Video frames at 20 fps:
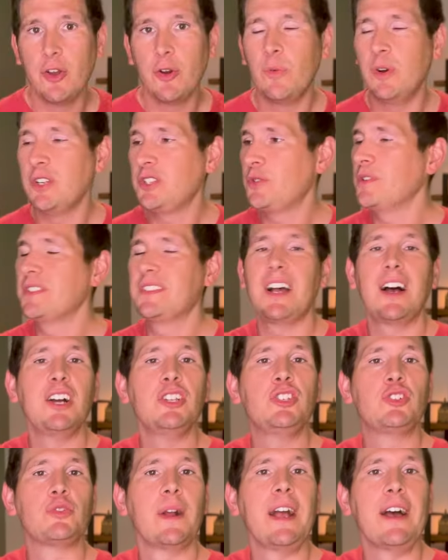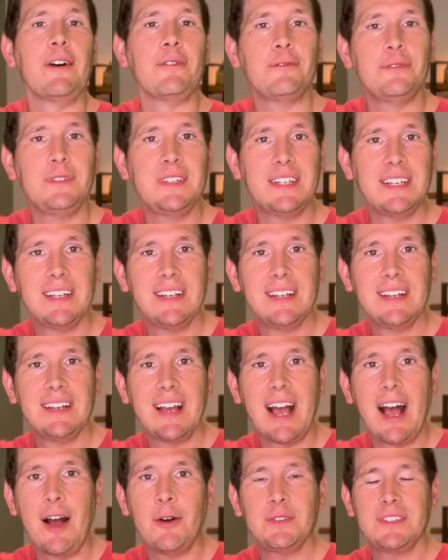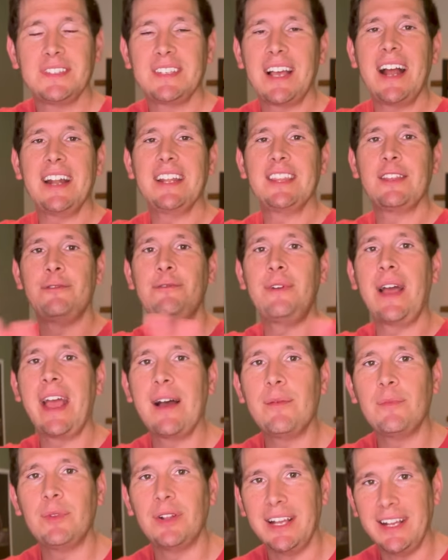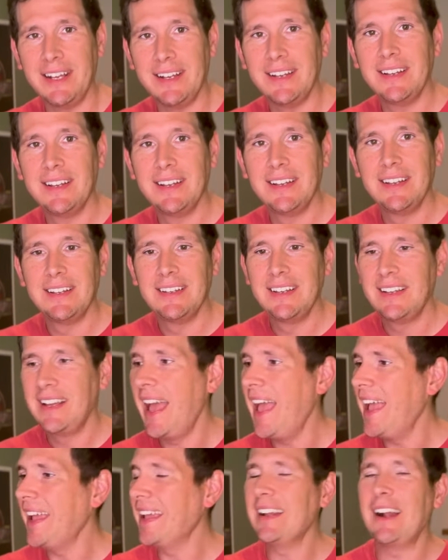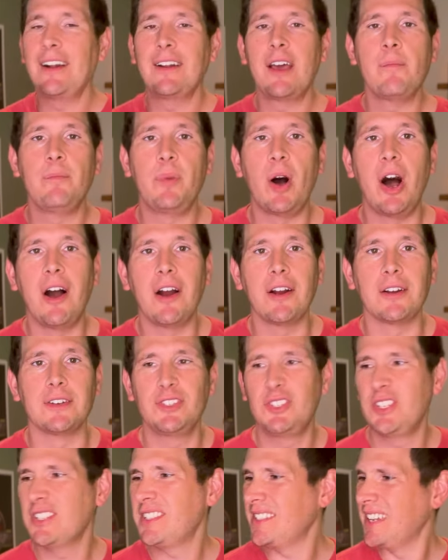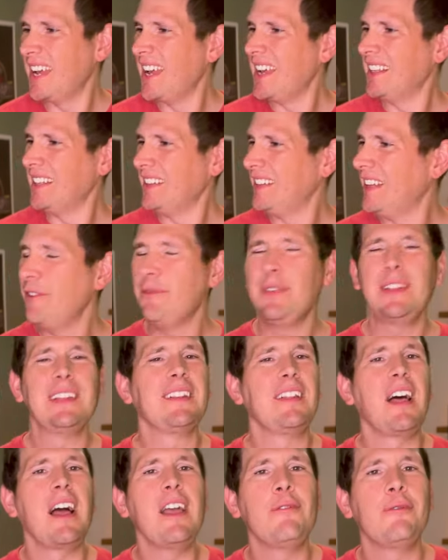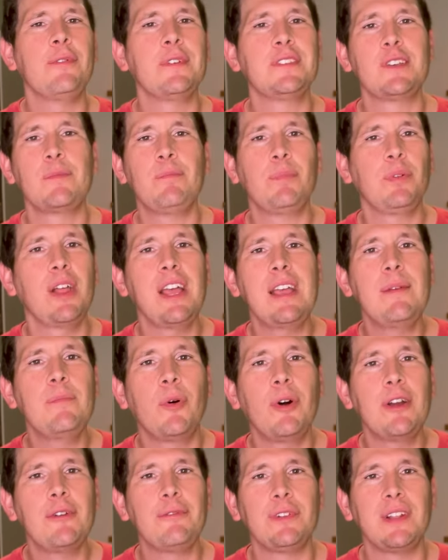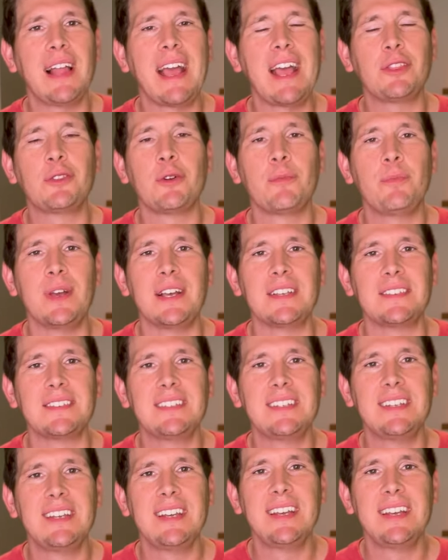which was adrift, outside of the family, hanging out at bars, just living life as a playboy philanthropist.